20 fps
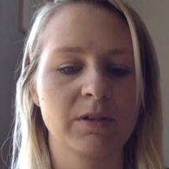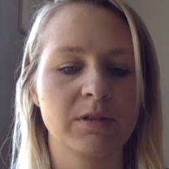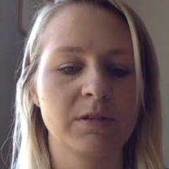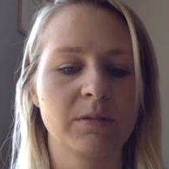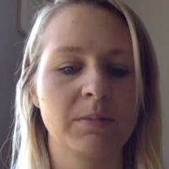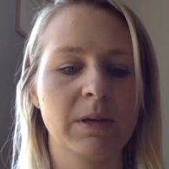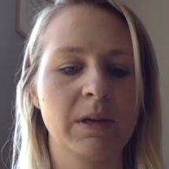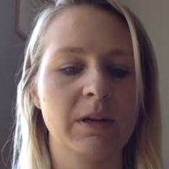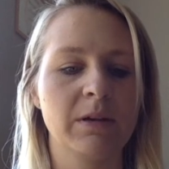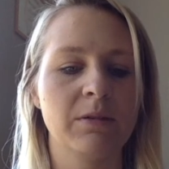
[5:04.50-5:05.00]
to
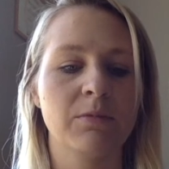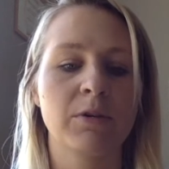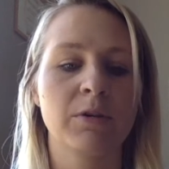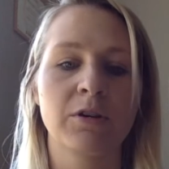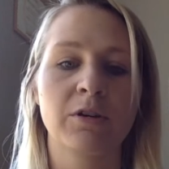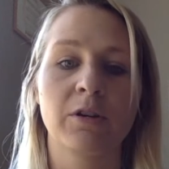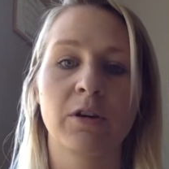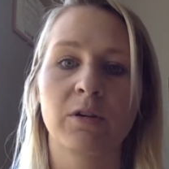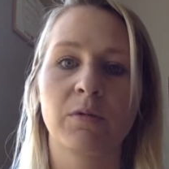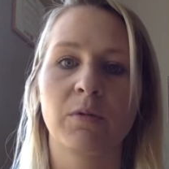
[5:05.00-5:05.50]
be what
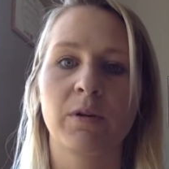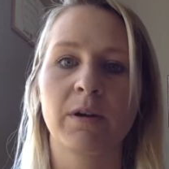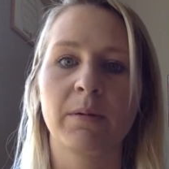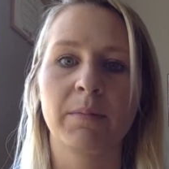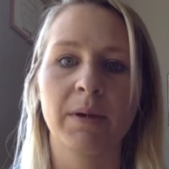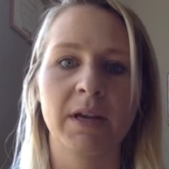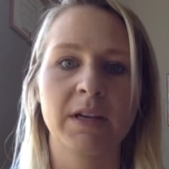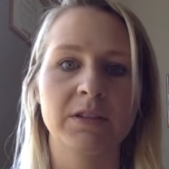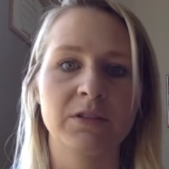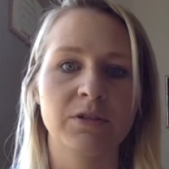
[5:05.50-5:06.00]
you're going to want to
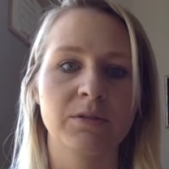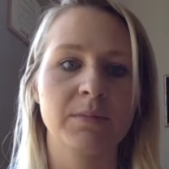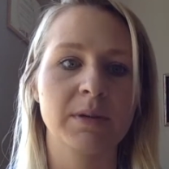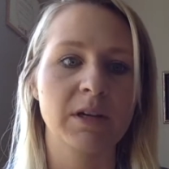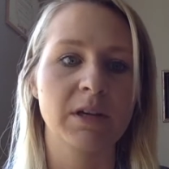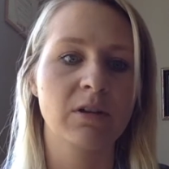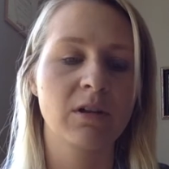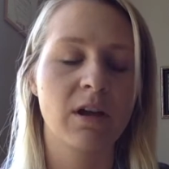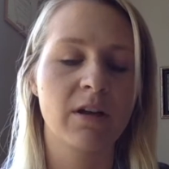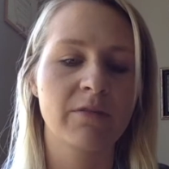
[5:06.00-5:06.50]
base your
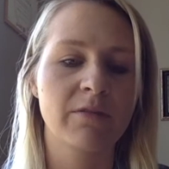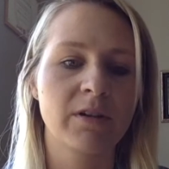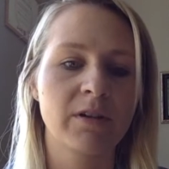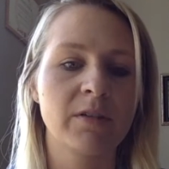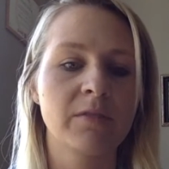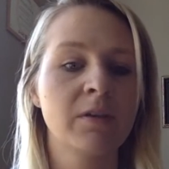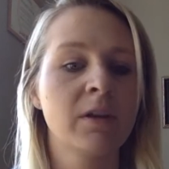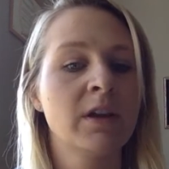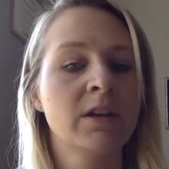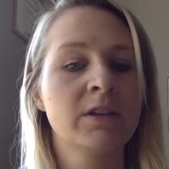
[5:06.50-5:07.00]
meal off
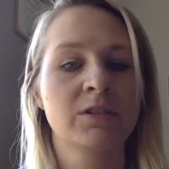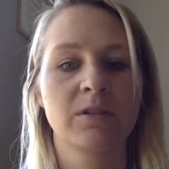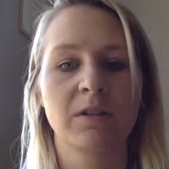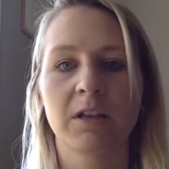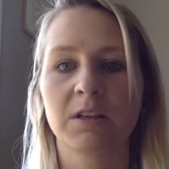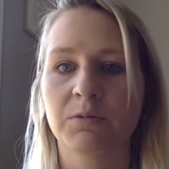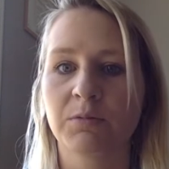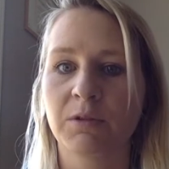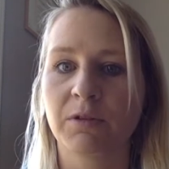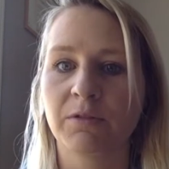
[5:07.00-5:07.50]
of. So
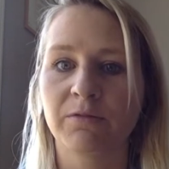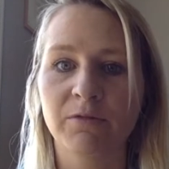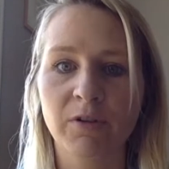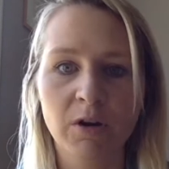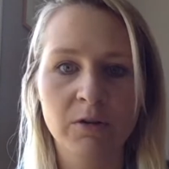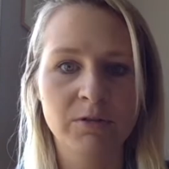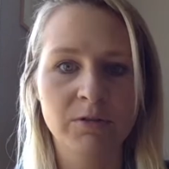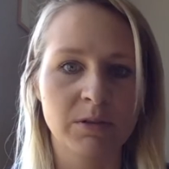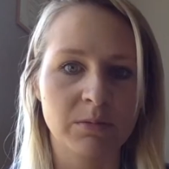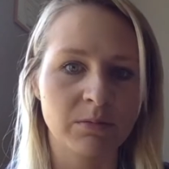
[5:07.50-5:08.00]
that's when the
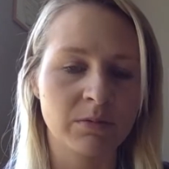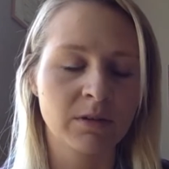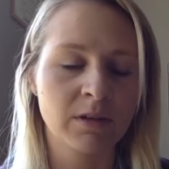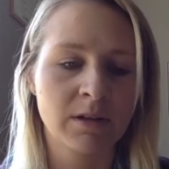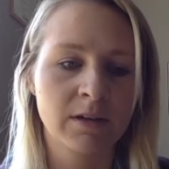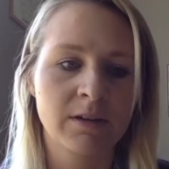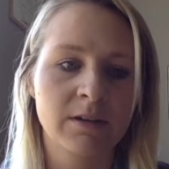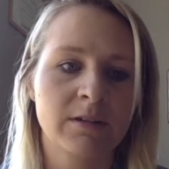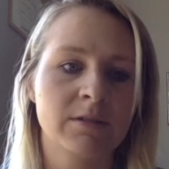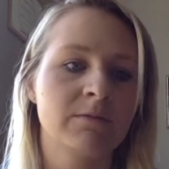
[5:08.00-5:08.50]
frozen
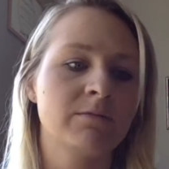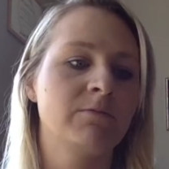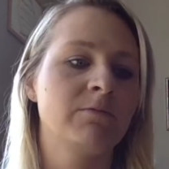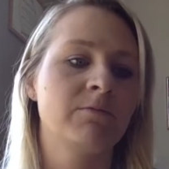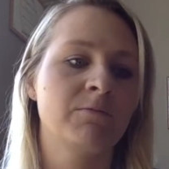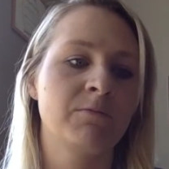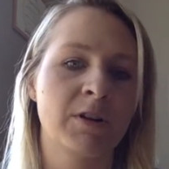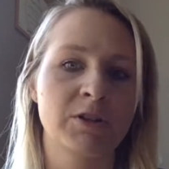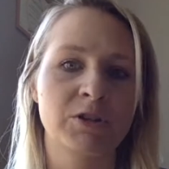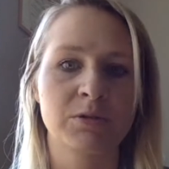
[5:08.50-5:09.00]

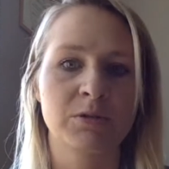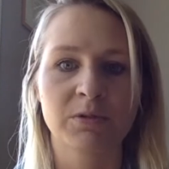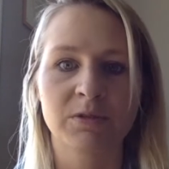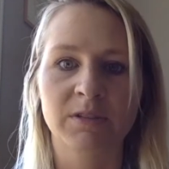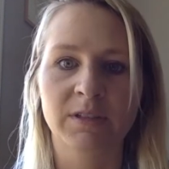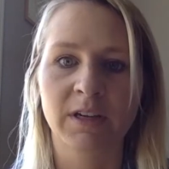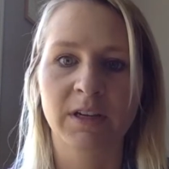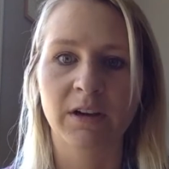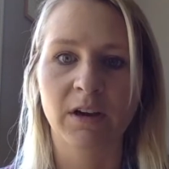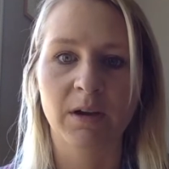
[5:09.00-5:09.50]

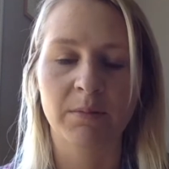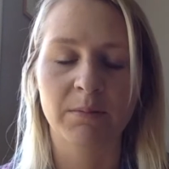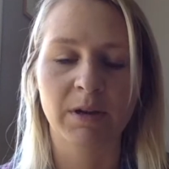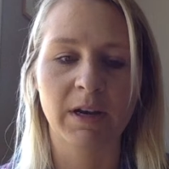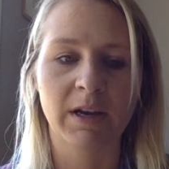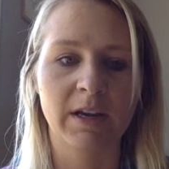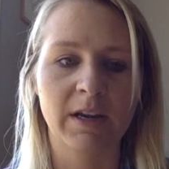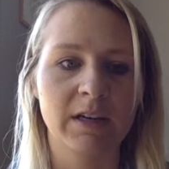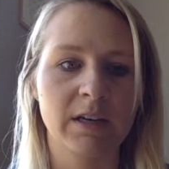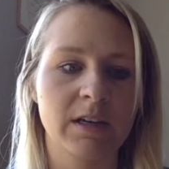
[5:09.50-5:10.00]
vegetables can come in
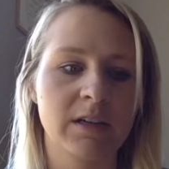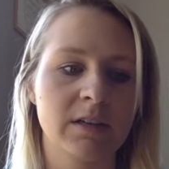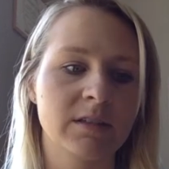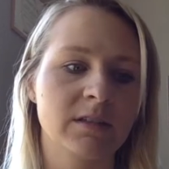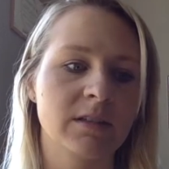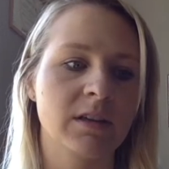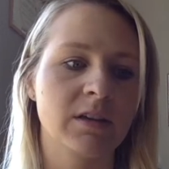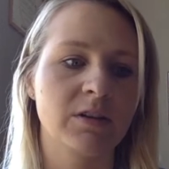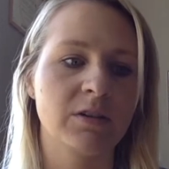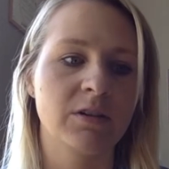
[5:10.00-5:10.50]
handy, because
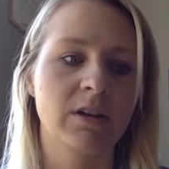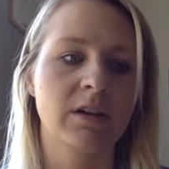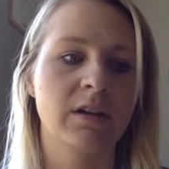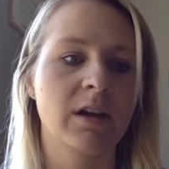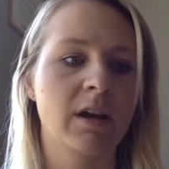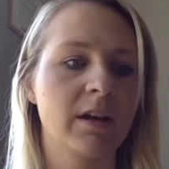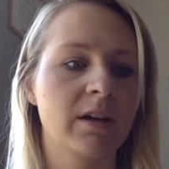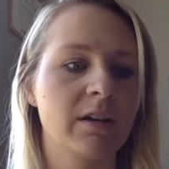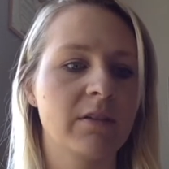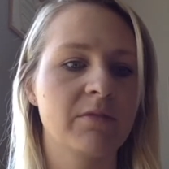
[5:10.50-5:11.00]
then you could
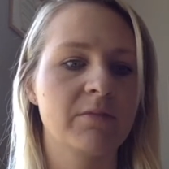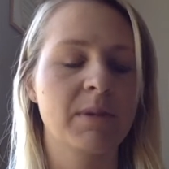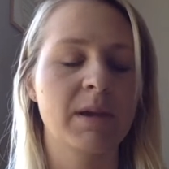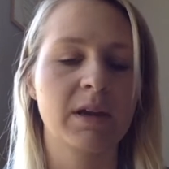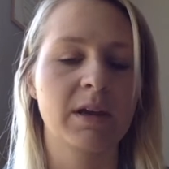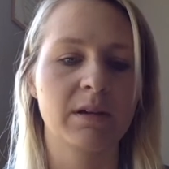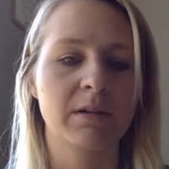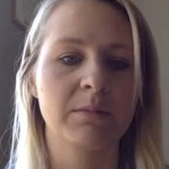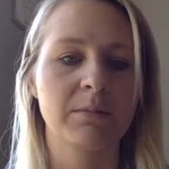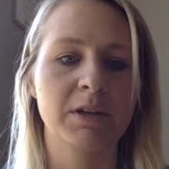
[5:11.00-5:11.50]
kind of
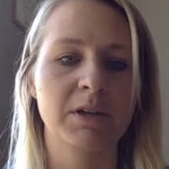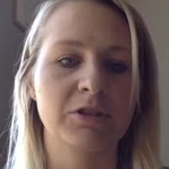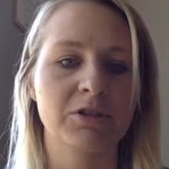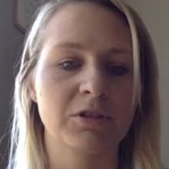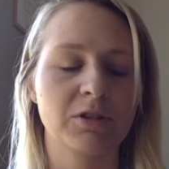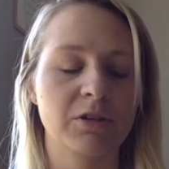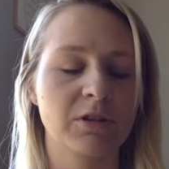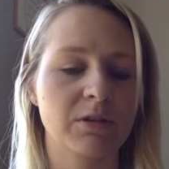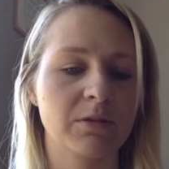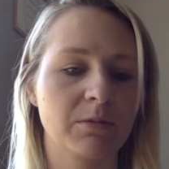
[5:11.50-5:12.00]
make a
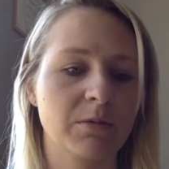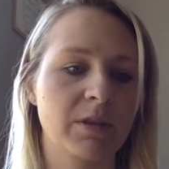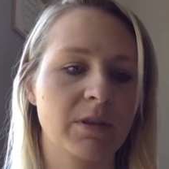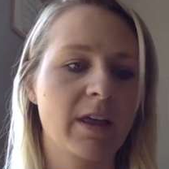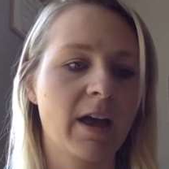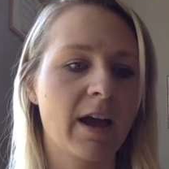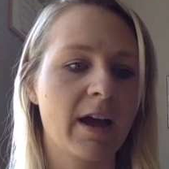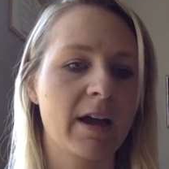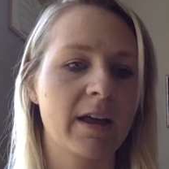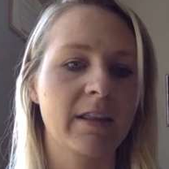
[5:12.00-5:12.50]
mixture with
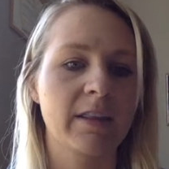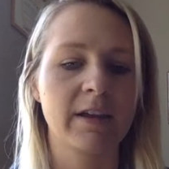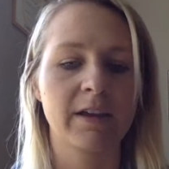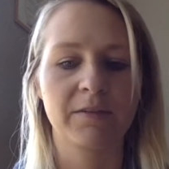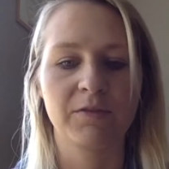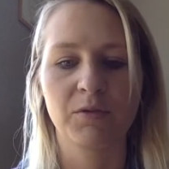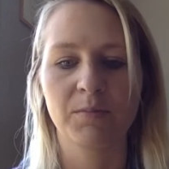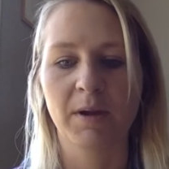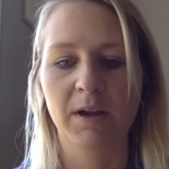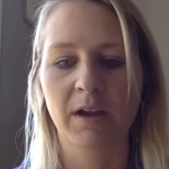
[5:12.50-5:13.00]
that. Like
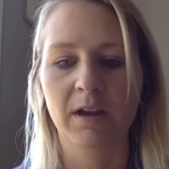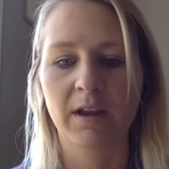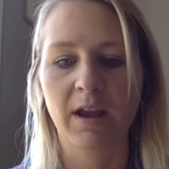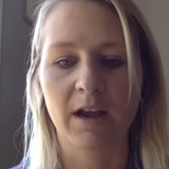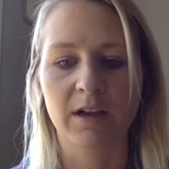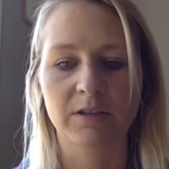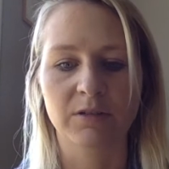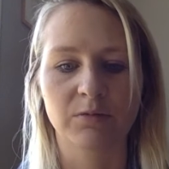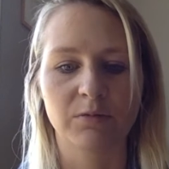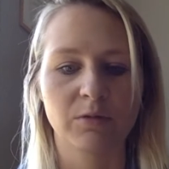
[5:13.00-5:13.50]
if you make a
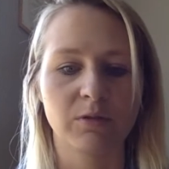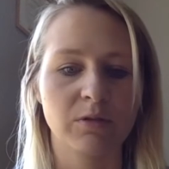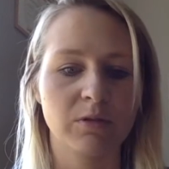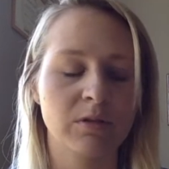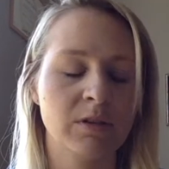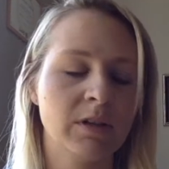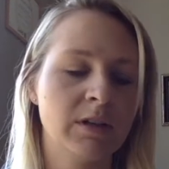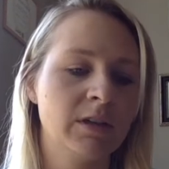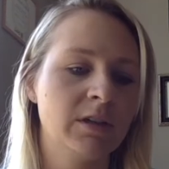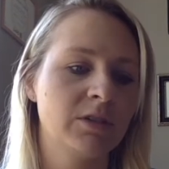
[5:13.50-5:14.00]

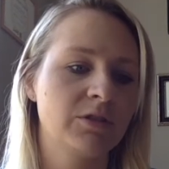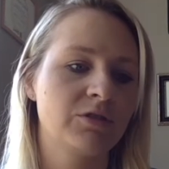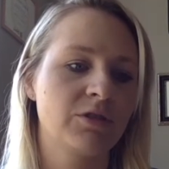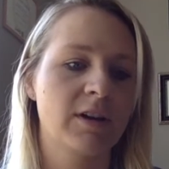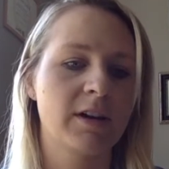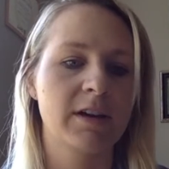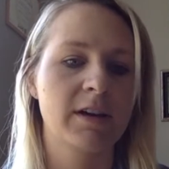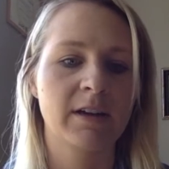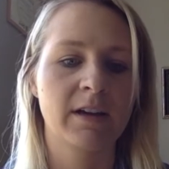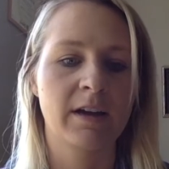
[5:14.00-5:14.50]
casserole,
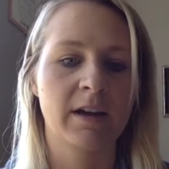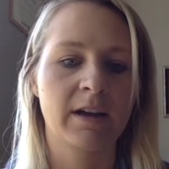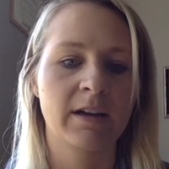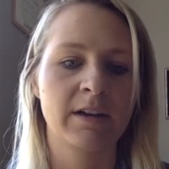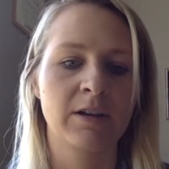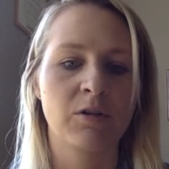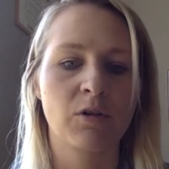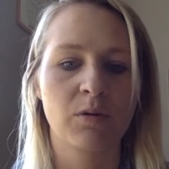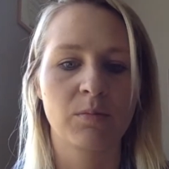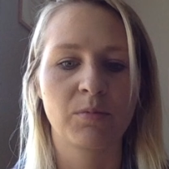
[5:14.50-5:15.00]
try
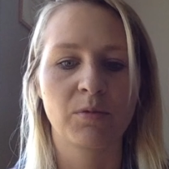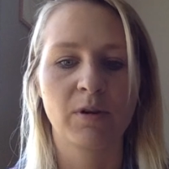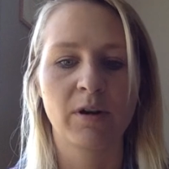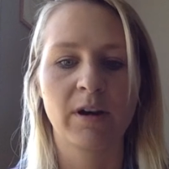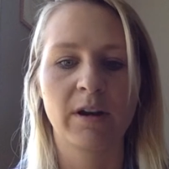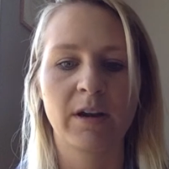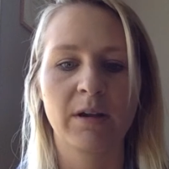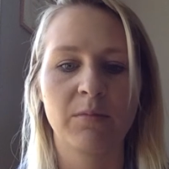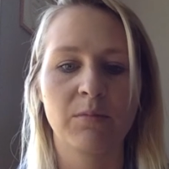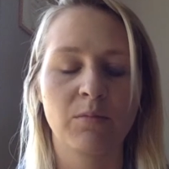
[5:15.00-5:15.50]

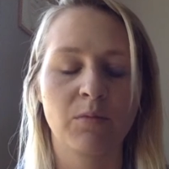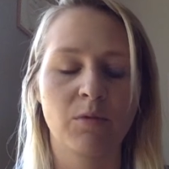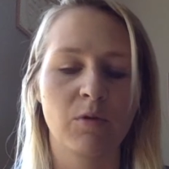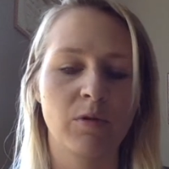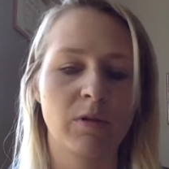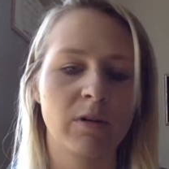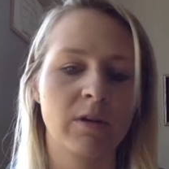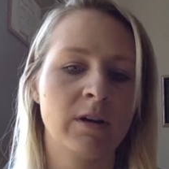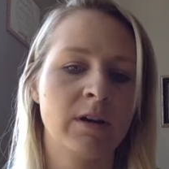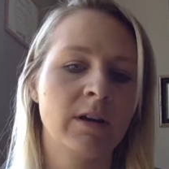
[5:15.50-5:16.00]
incorporating
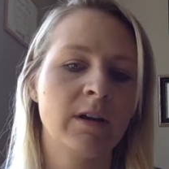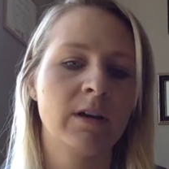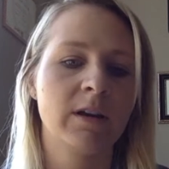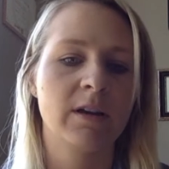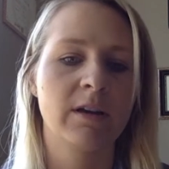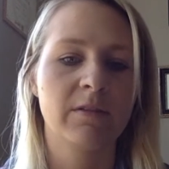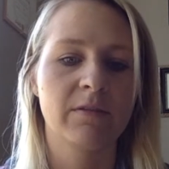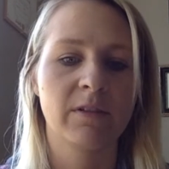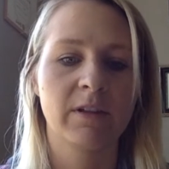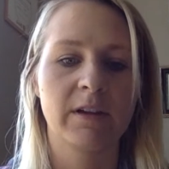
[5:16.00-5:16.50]
more
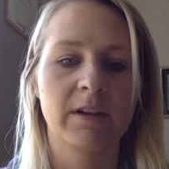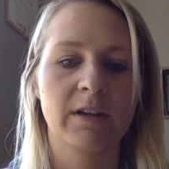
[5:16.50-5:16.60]
of